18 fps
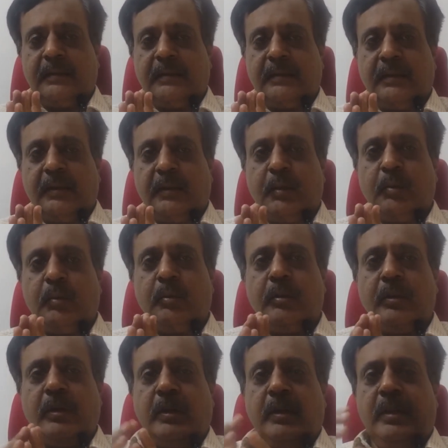you
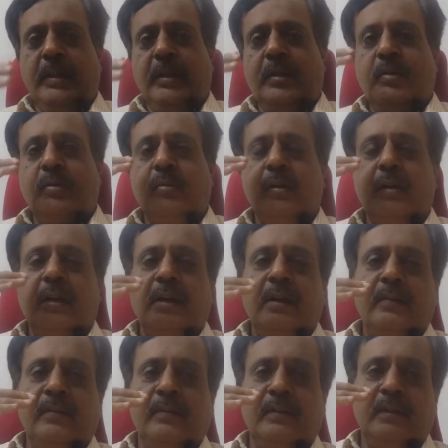need to
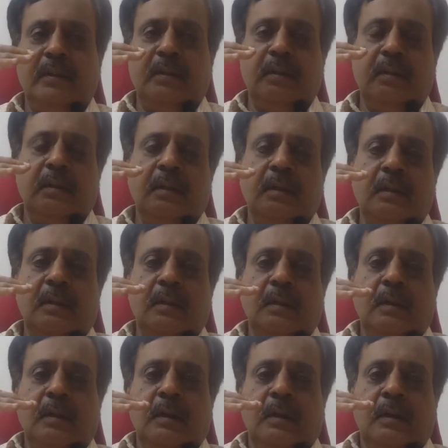have
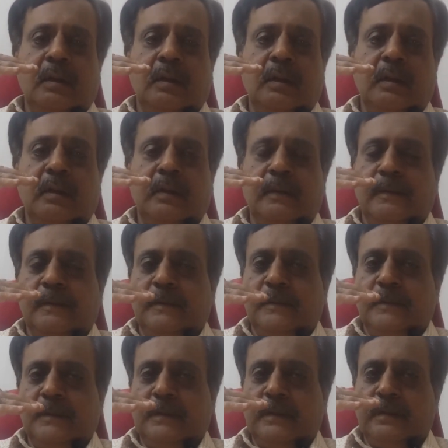
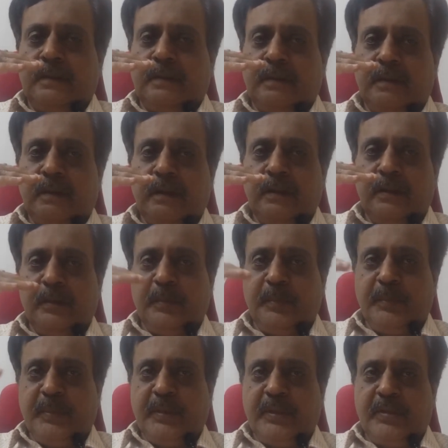a clear
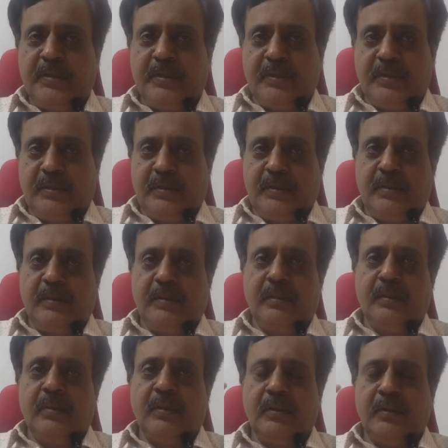picture
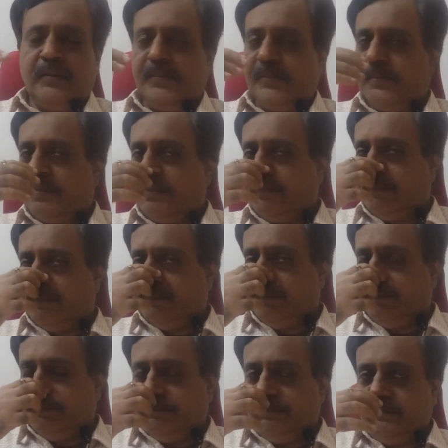of
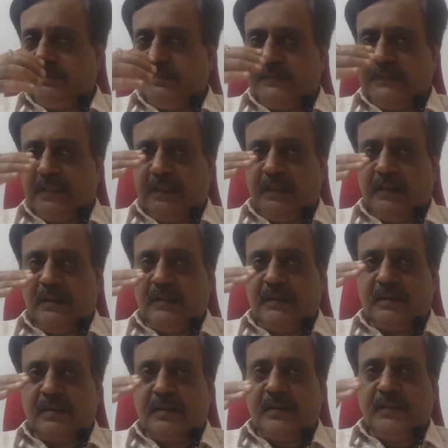the
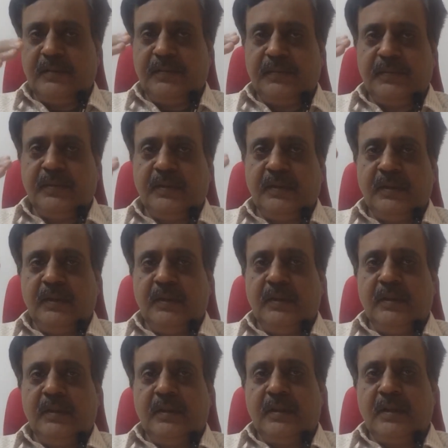list of
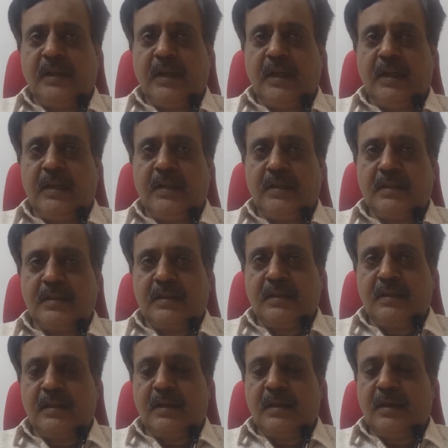
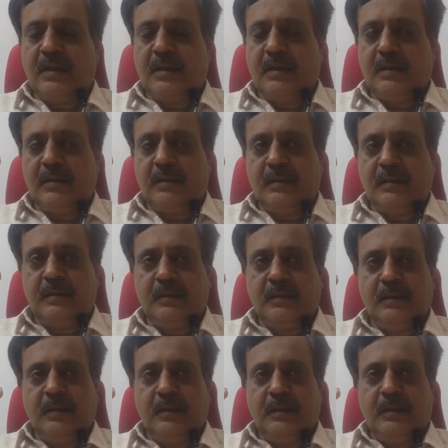tasks or
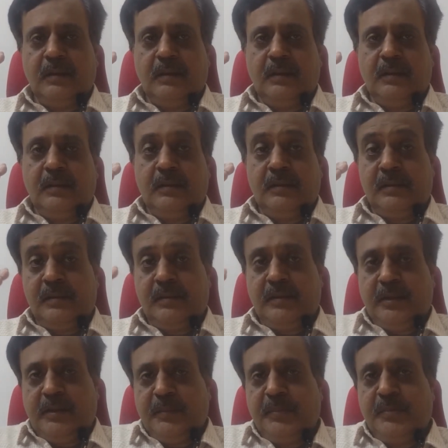
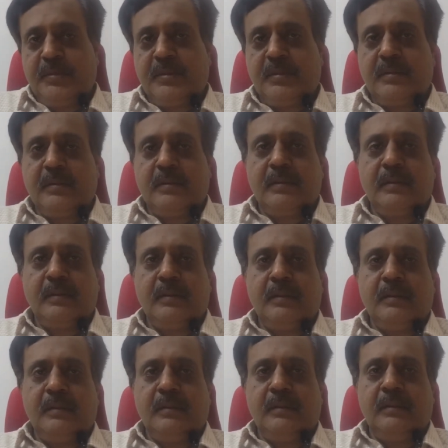steps
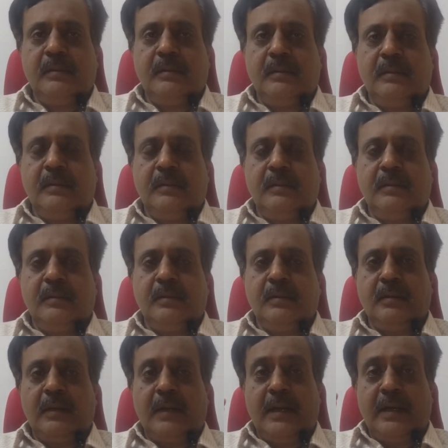
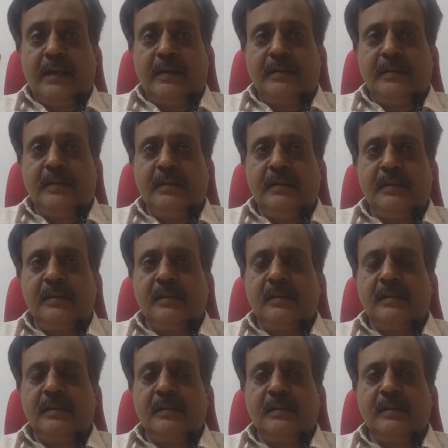or
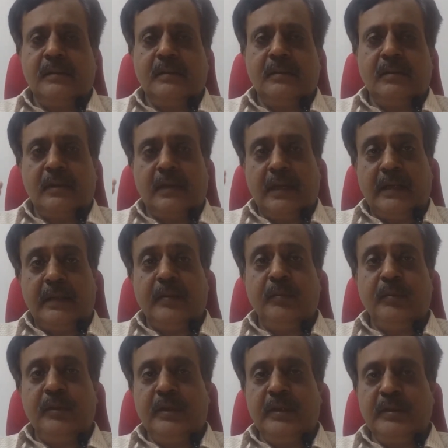actions or
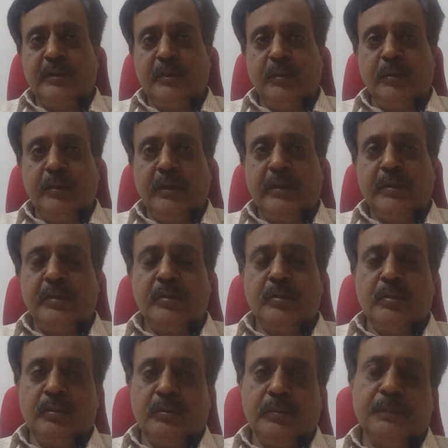activities you need to
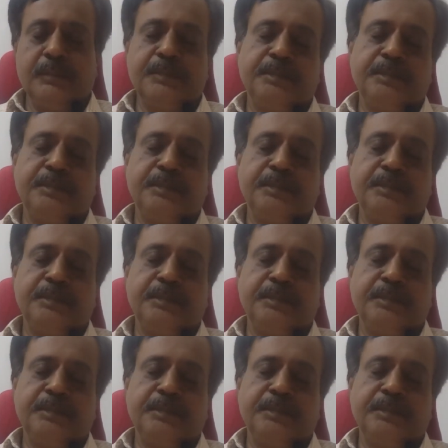do.